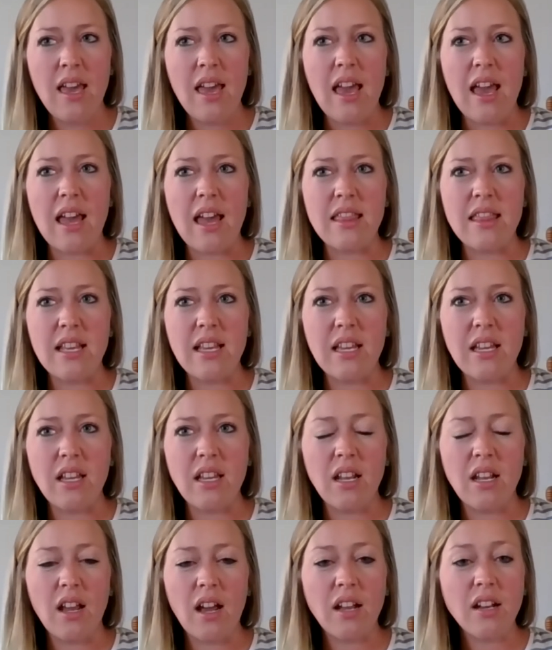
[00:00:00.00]
And
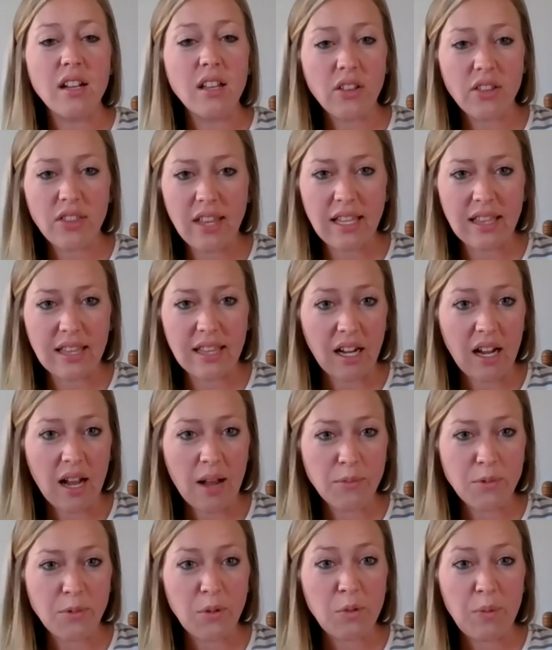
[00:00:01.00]
then another thing that
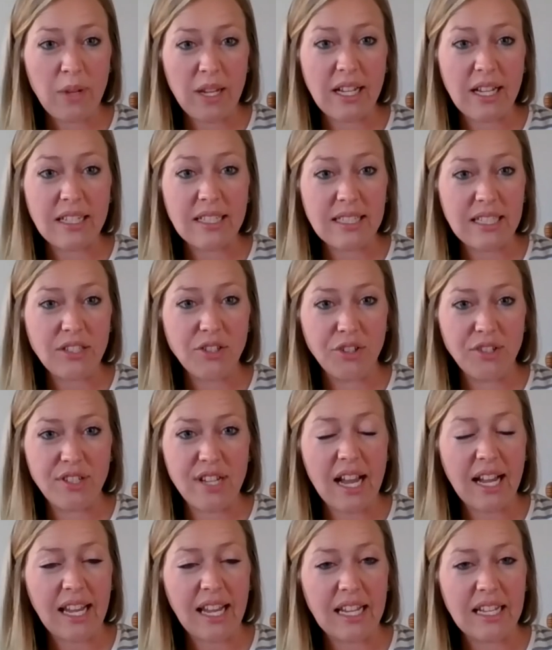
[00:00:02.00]
comes with being a senior
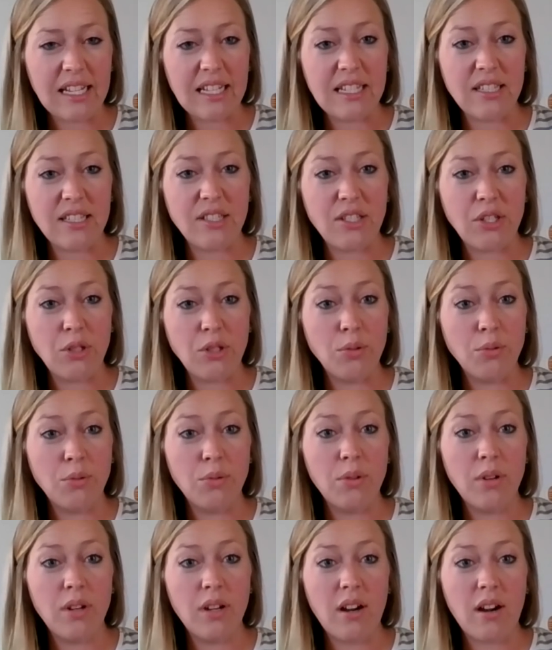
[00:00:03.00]
deckhand is you
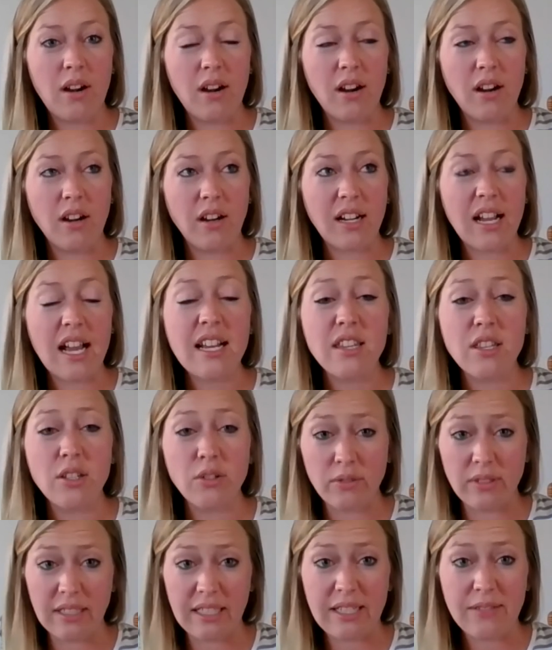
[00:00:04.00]
are kind of the
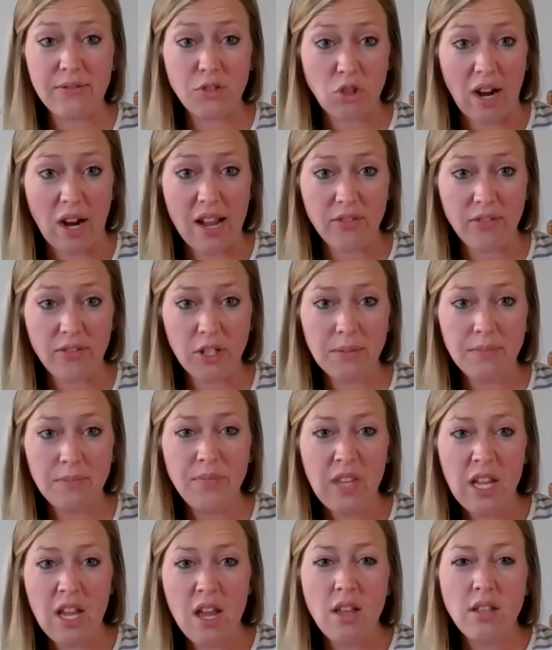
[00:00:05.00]
relief driver.
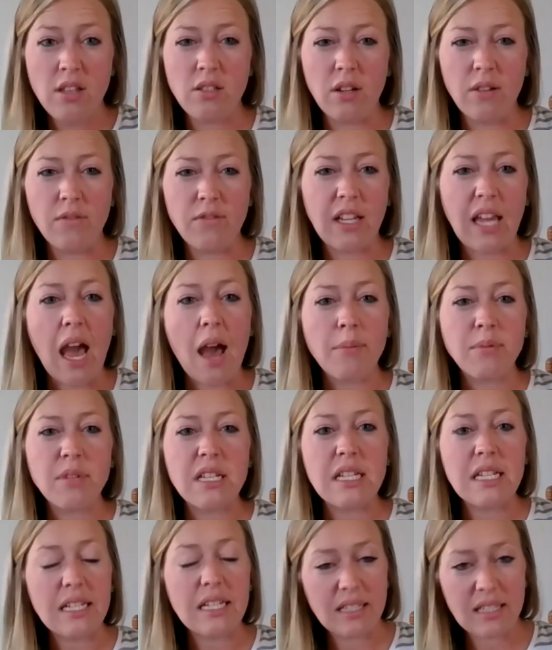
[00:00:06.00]
So if the captain
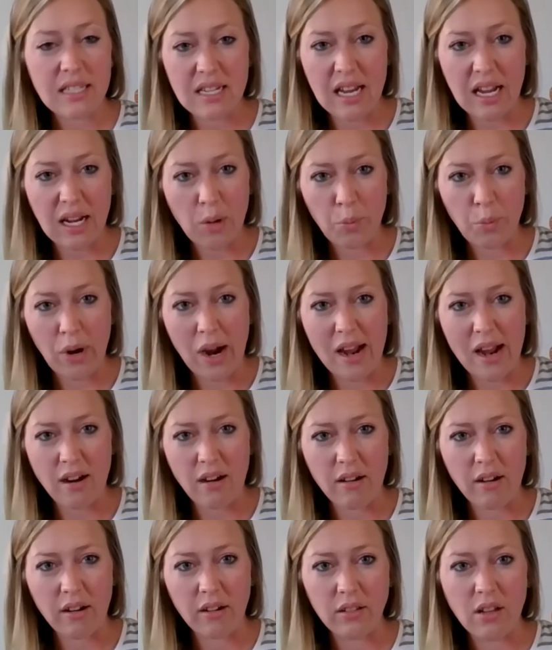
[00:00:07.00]
needs to take a break
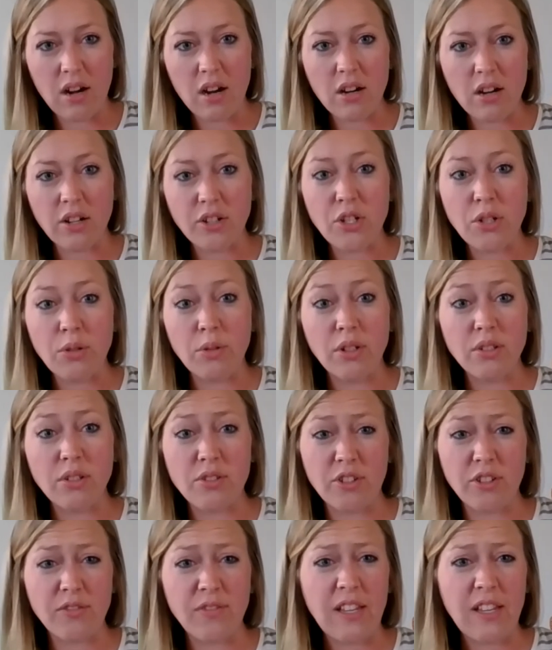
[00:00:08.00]
on our longer tours,
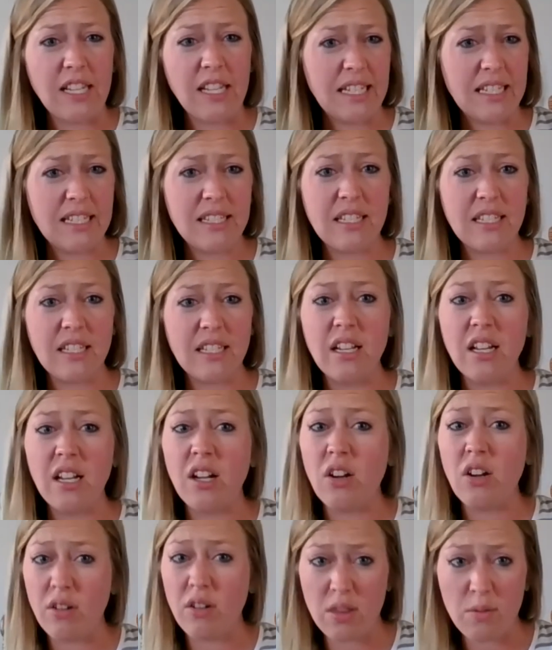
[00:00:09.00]
or if he needs to
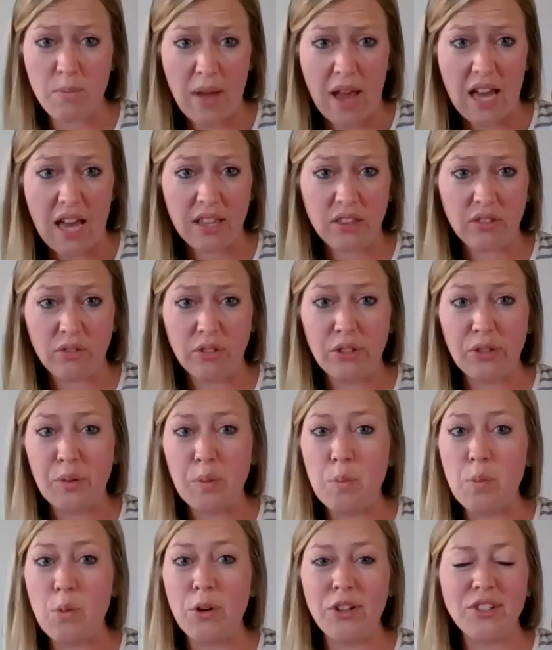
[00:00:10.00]
go to the
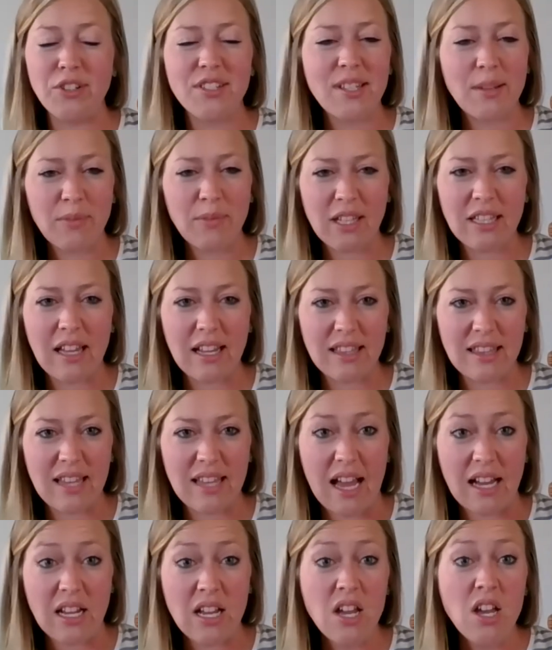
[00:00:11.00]
bathroom or something like
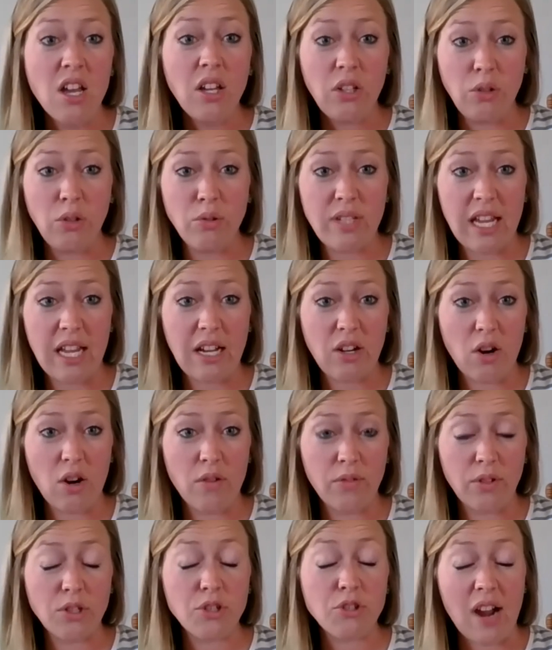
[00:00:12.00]
that, you take
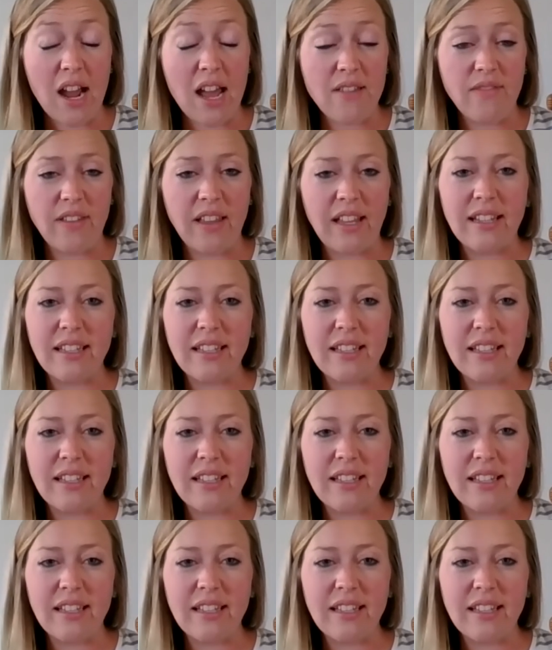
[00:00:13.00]
over driving.